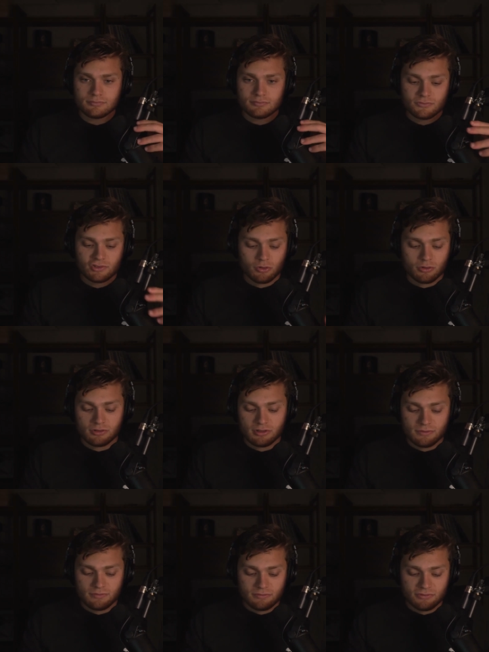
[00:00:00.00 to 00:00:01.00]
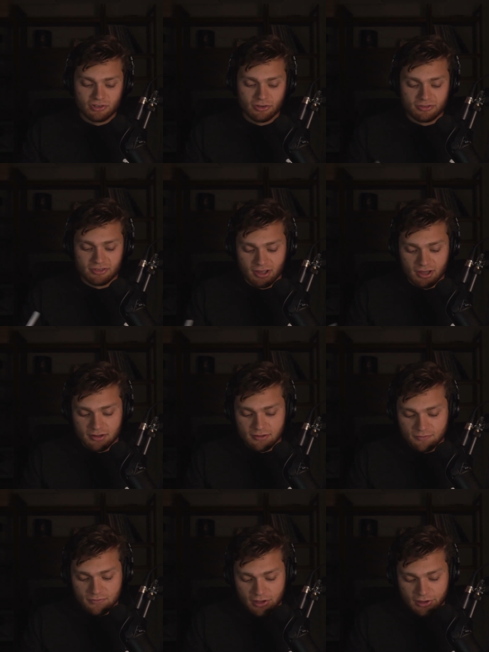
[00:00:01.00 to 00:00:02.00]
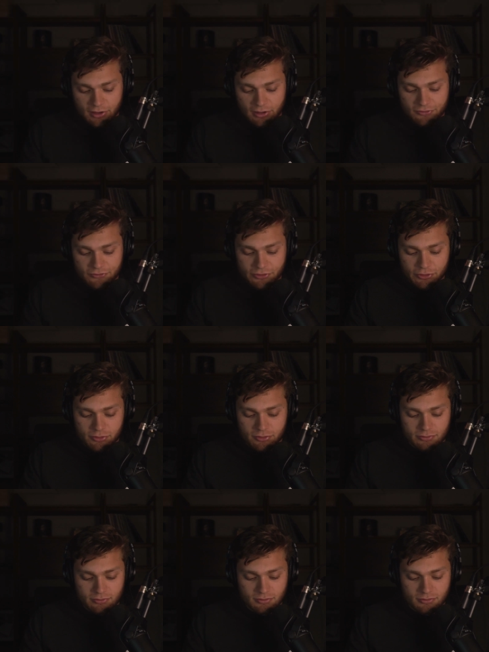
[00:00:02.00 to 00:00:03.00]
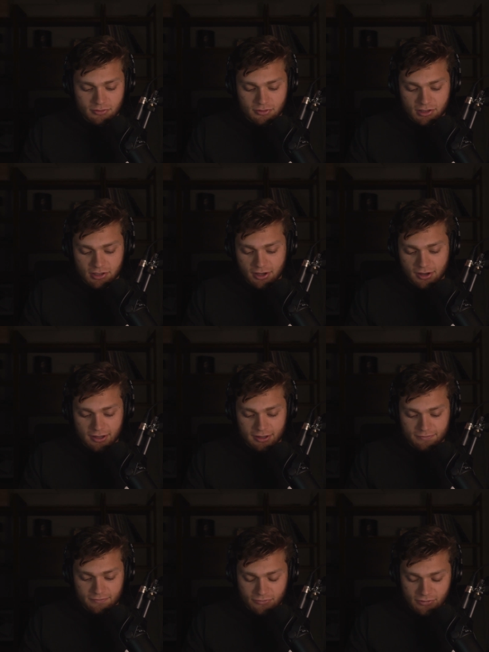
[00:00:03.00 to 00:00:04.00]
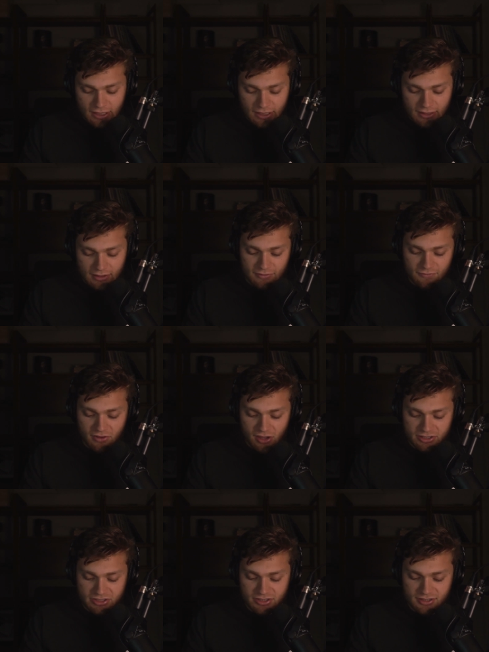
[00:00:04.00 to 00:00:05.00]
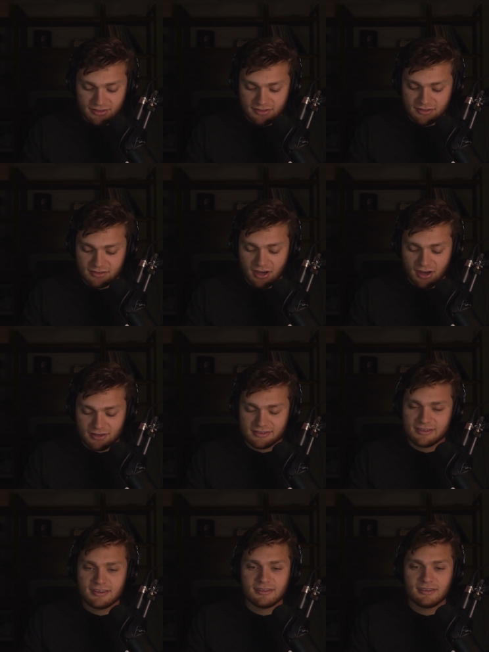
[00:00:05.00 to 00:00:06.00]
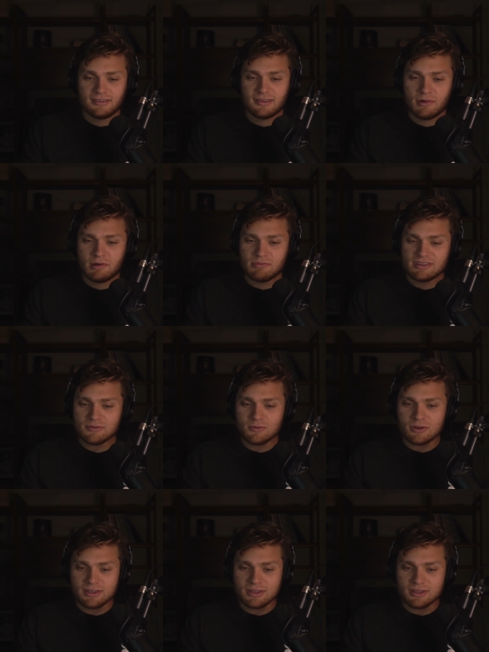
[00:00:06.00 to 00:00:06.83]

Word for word: Totally. So you said food, gut, hidden infections, toxins. Am I missing one?